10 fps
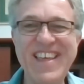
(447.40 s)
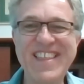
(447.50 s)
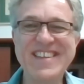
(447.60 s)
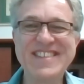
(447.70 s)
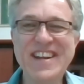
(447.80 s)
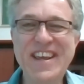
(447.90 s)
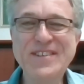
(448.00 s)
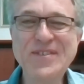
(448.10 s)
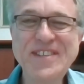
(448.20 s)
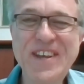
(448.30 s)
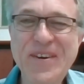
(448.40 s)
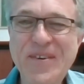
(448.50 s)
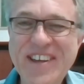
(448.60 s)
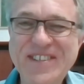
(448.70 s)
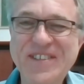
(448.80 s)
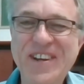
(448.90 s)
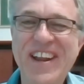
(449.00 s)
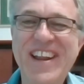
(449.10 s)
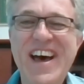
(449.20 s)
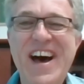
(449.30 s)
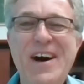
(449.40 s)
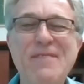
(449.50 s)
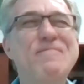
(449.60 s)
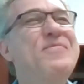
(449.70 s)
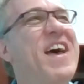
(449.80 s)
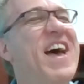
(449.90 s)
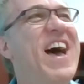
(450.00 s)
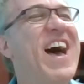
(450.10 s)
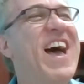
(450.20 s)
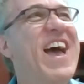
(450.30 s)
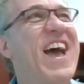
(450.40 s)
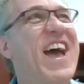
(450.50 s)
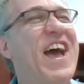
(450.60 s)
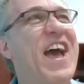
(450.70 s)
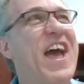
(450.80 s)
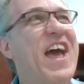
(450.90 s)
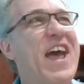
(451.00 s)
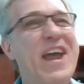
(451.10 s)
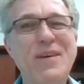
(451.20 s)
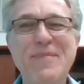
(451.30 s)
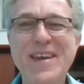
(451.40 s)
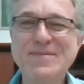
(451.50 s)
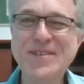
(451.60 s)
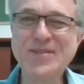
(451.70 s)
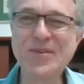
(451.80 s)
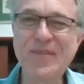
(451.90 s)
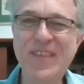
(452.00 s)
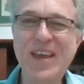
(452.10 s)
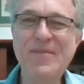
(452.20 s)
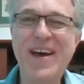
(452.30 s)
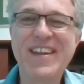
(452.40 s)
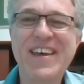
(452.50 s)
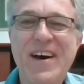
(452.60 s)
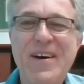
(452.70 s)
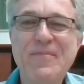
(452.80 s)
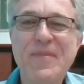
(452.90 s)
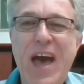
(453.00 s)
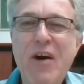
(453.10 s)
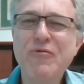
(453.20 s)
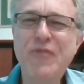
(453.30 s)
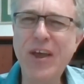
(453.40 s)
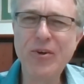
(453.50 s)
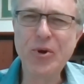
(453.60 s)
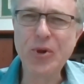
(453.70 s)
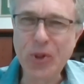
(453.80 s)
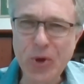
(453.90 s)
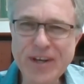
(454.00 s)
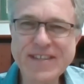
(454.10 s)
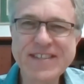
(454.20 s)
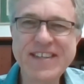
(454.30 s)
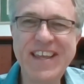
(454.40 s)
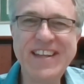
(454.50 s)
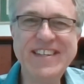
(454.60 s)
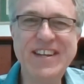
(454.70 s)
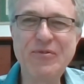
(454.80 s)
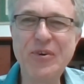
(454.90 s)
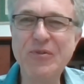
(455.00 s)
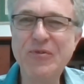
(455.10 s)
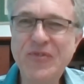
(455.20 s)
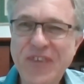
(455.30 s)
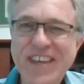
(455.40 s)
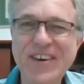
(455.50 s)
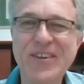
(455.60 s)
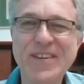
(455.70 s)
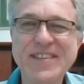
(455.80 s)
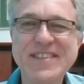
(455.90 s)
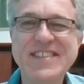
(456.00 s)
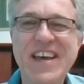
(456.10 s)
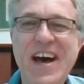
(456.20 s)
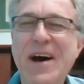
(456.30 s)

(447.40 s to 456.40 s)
That's an interesting question. And it makes me sort of think about how failure looks in different fields.